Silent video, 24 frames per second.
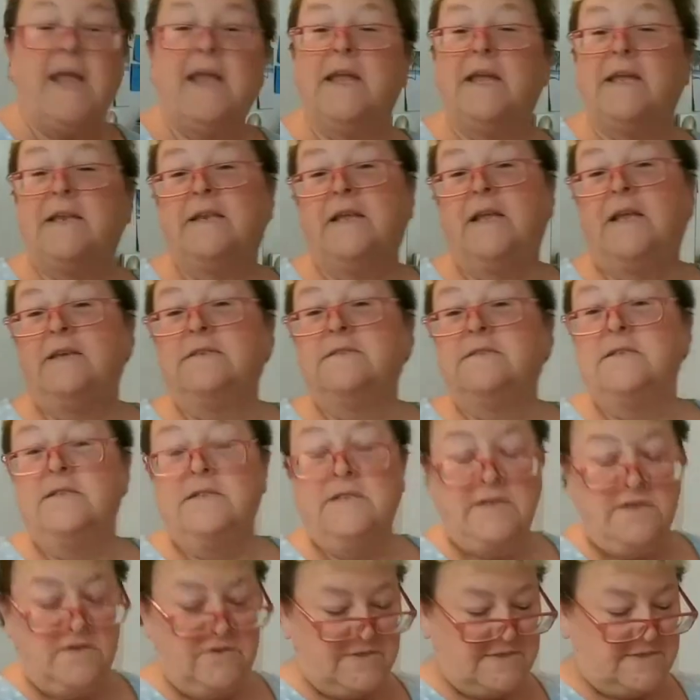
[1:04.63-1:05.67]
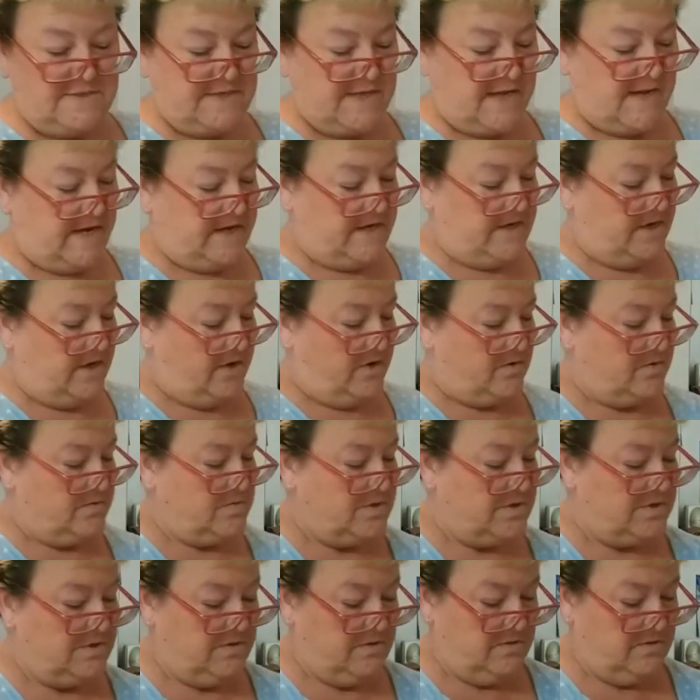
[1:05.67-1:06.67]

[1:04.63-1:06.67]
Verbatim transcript: And as a little side note,